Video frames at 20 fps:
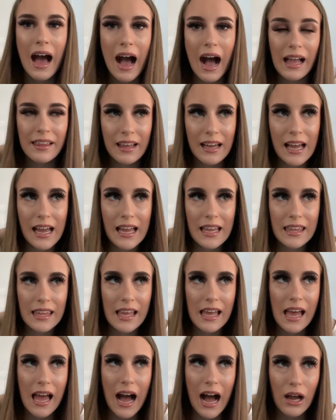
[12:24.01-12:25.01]
And then
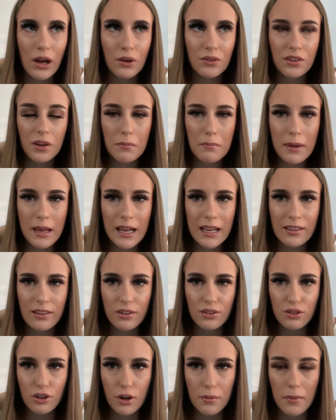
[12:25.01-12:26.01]
I also made
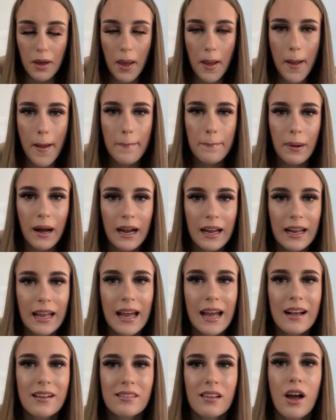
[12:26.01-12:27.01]
some
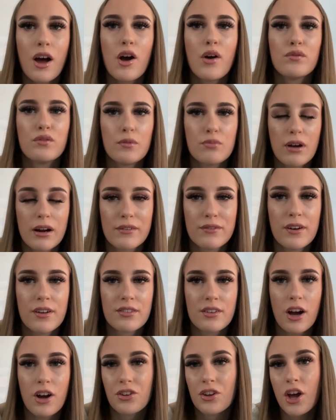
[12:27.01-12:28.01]
pancakes for
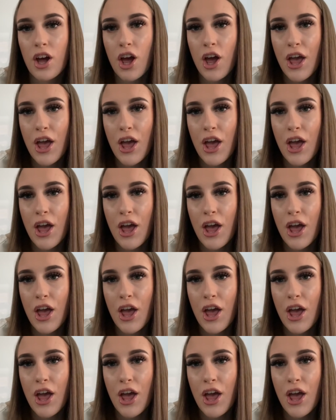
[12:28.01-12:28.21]
breakfast on